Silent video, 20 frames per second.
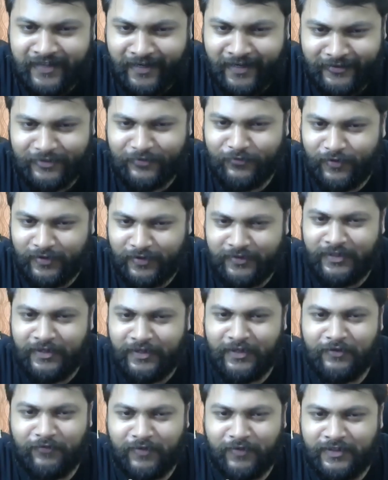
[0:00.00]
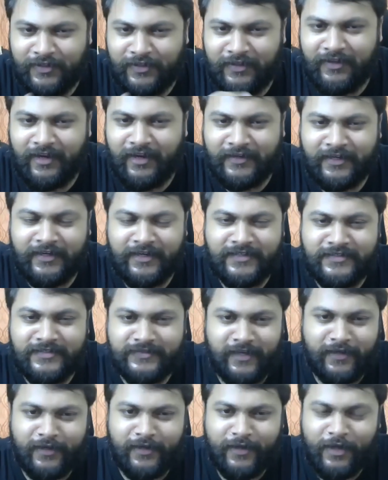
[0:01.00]
that for the attendees'
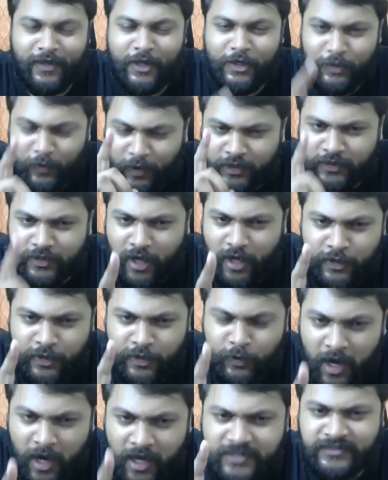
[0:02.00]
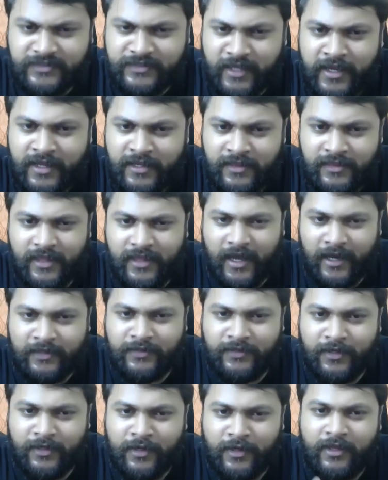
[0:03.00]
sake. You are saying
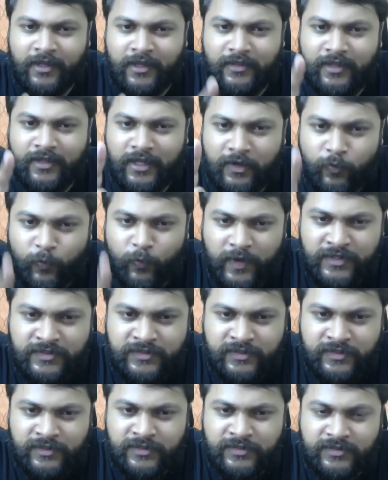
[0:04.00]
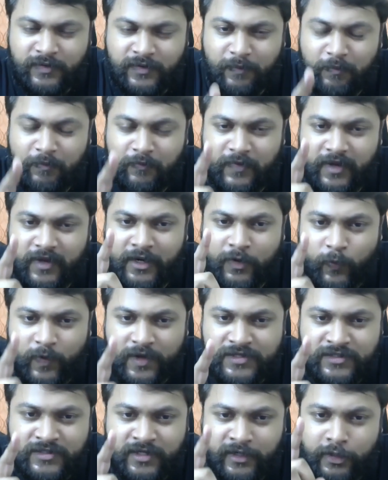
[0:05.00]
that the investors
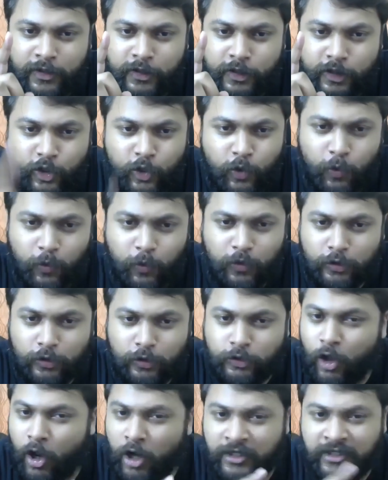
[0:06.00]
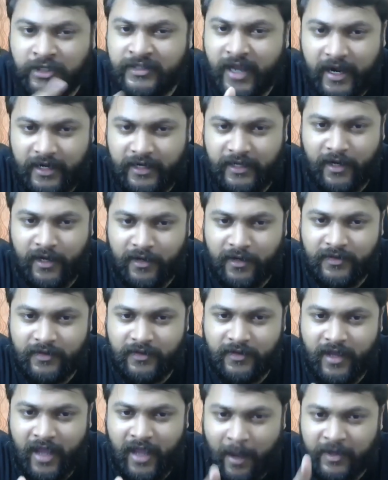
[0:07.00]
invested in you, not in the idea.
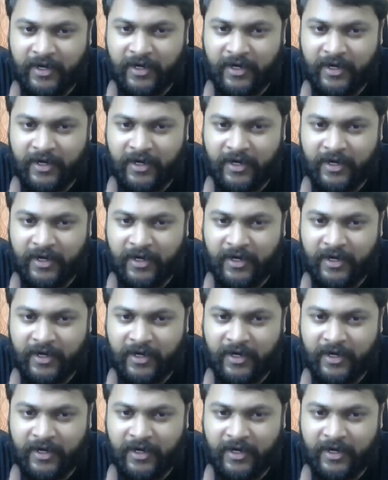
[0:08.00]
Am I